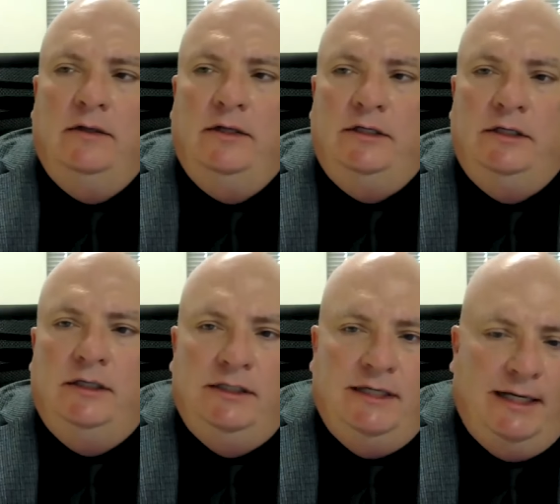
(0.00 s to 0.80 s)
this,
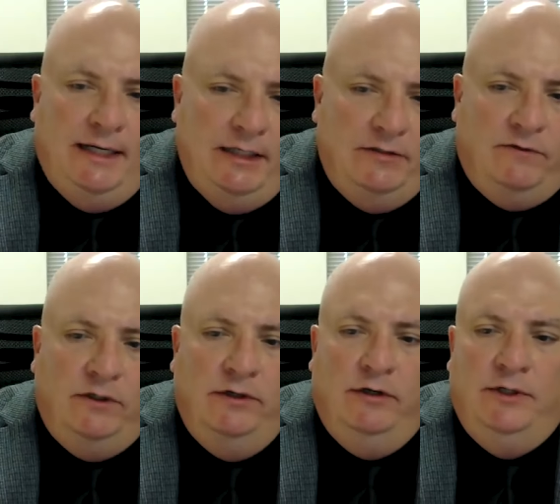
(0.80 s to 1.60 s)
these kinds of
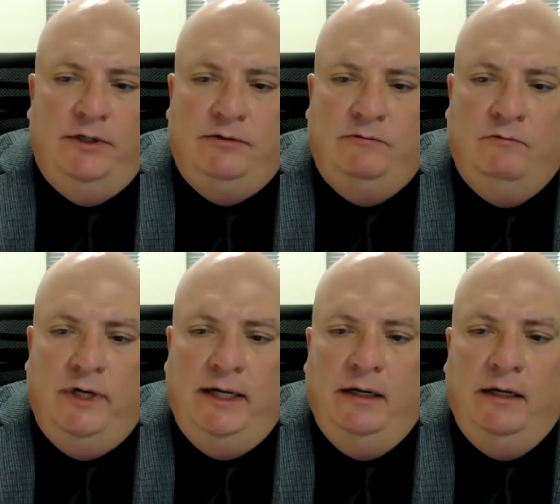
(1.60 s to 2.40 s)
arguments
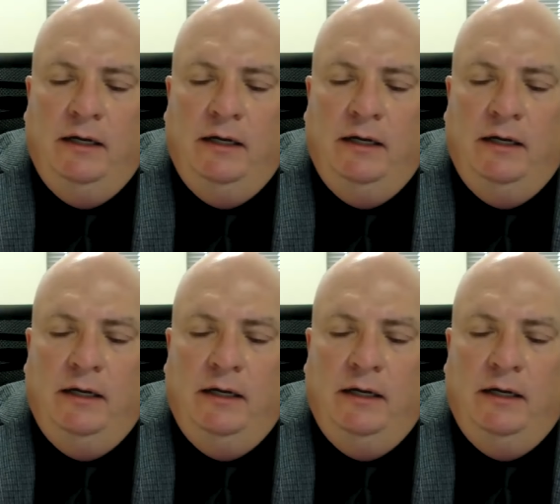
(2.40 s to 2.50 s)
away.